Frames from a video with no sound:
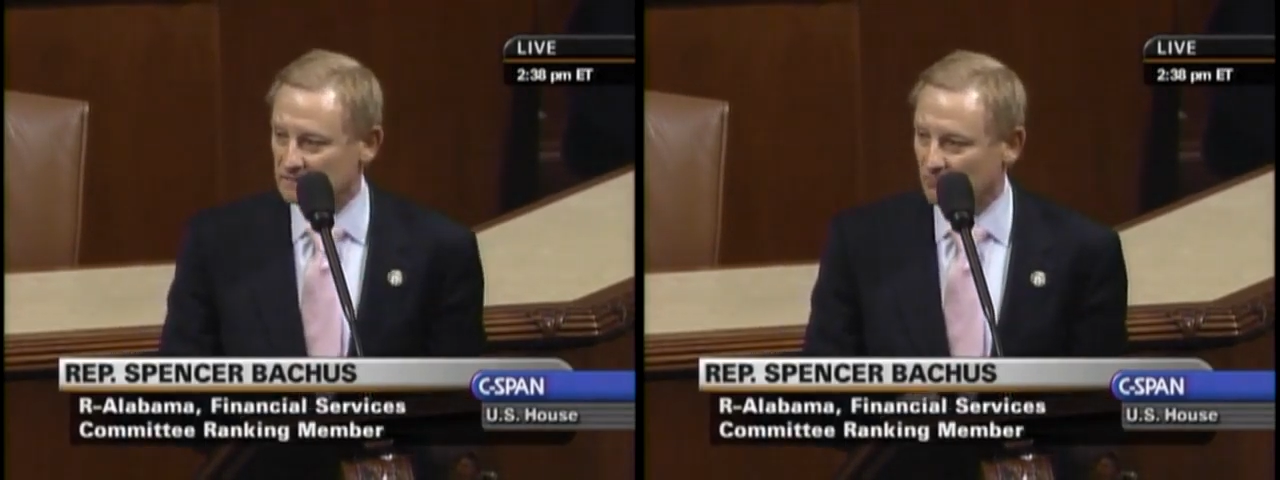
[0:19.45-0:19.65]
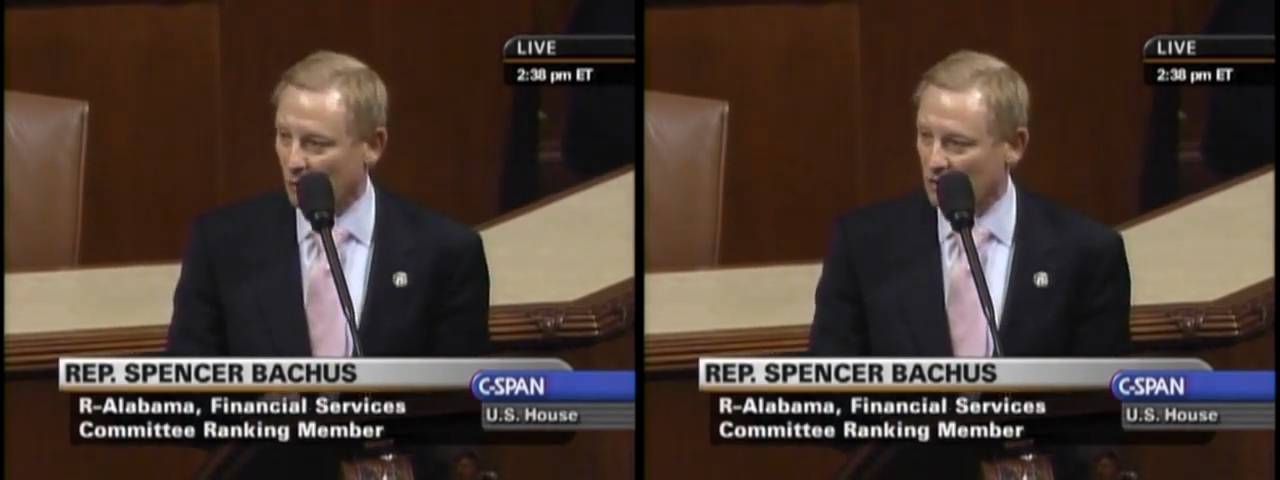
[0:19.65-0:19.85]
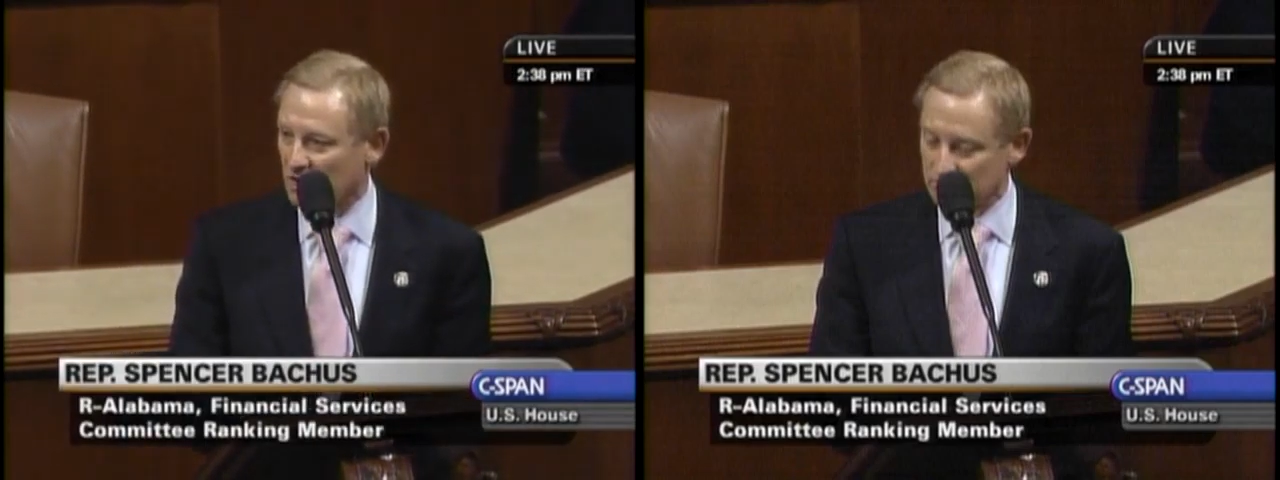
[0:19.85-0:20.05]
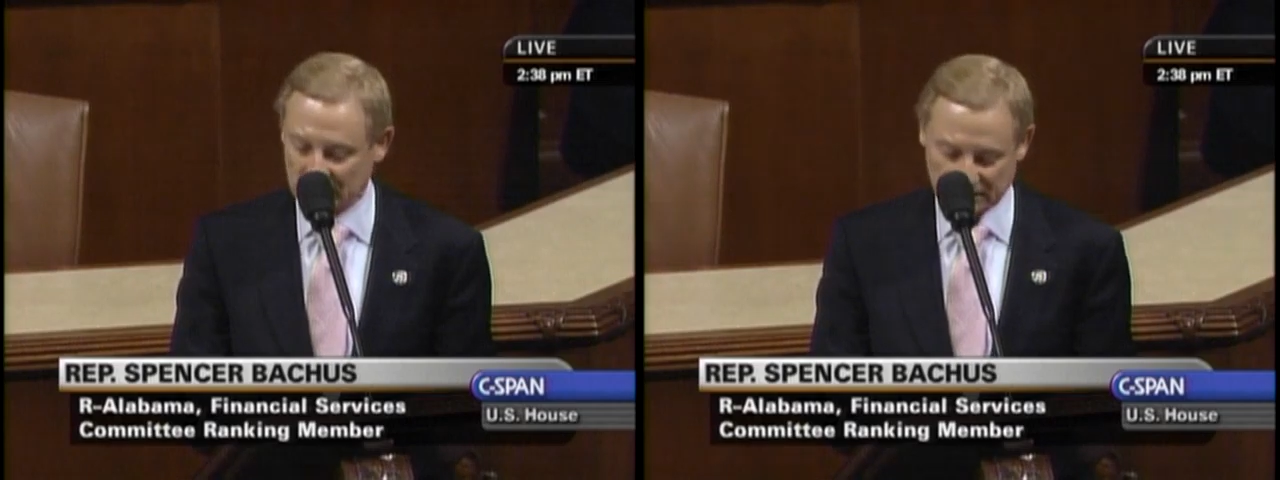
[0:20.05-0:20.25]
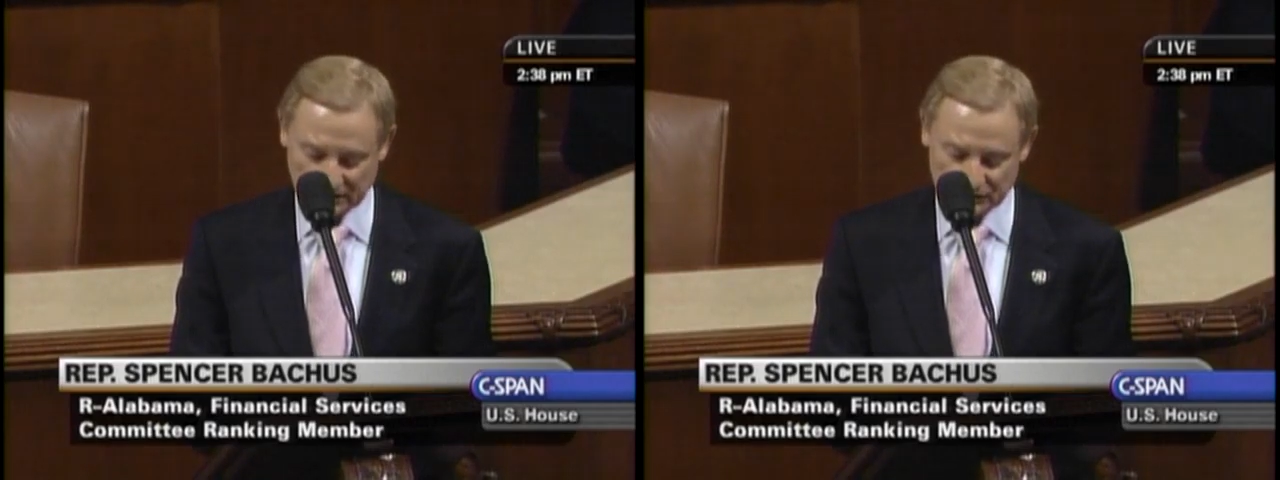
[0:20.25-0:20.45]
More
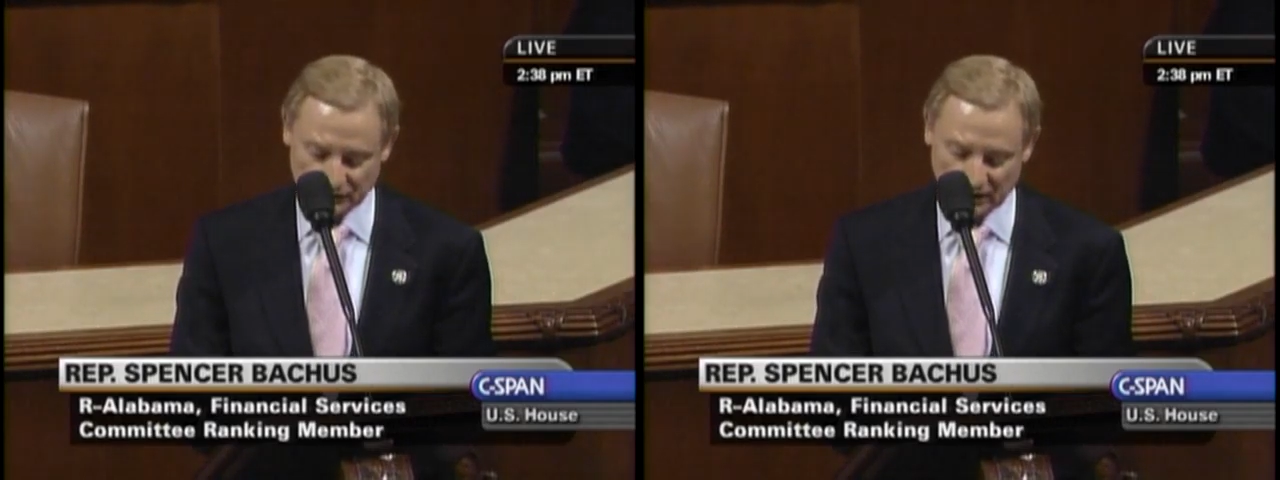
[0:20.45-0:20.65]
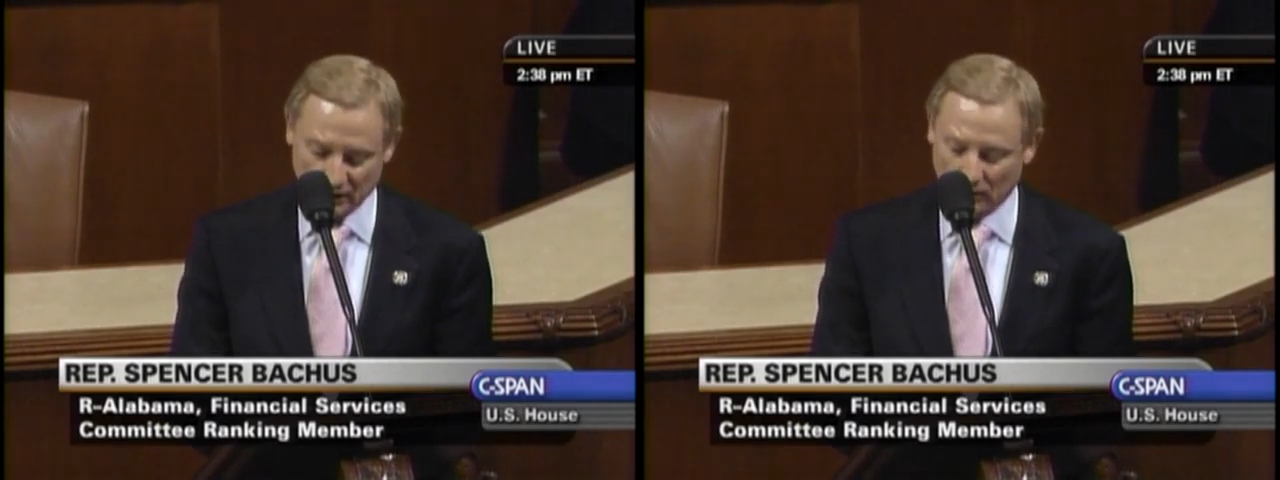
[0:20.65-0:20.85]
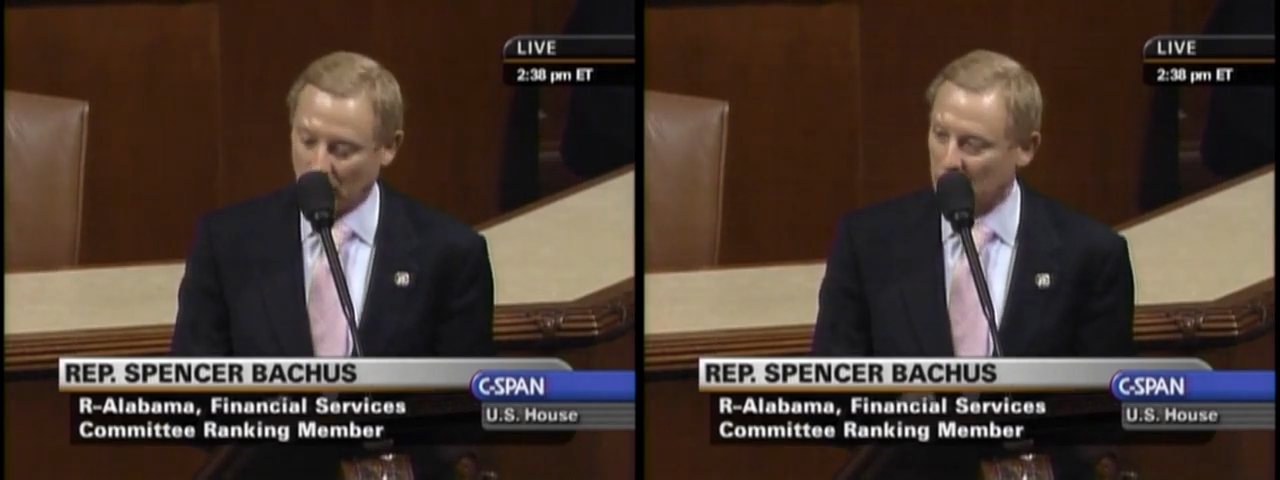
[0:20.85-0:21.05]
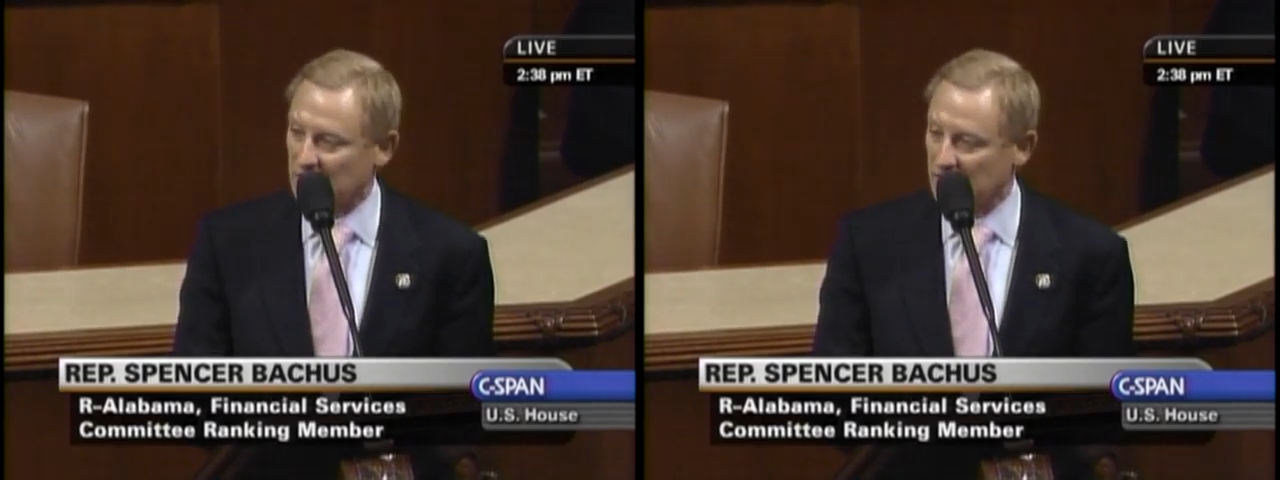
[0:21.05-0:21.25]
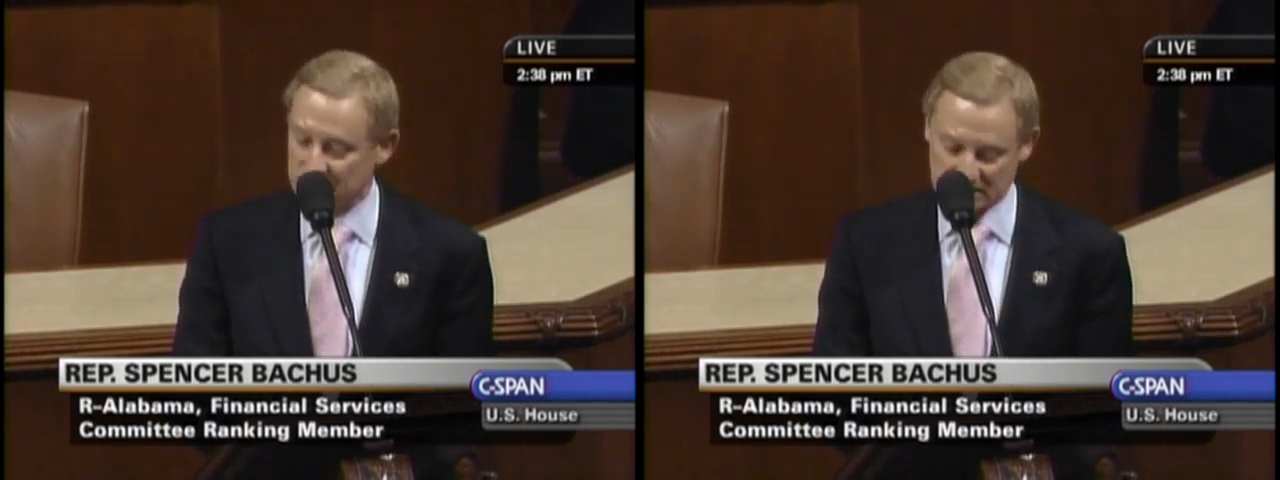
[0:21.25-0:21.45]
government control, more
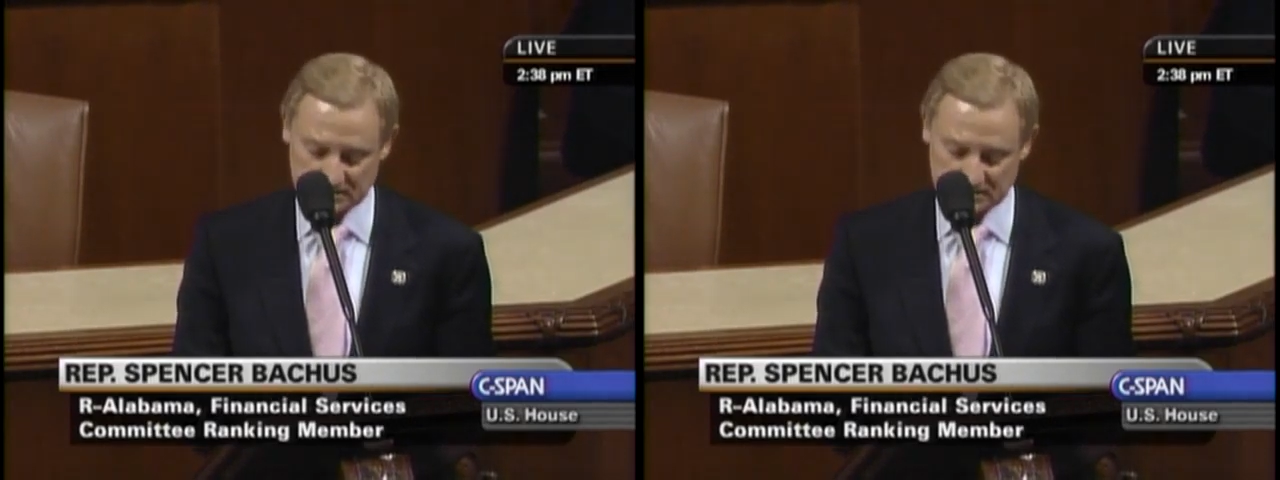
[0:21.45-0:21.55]
government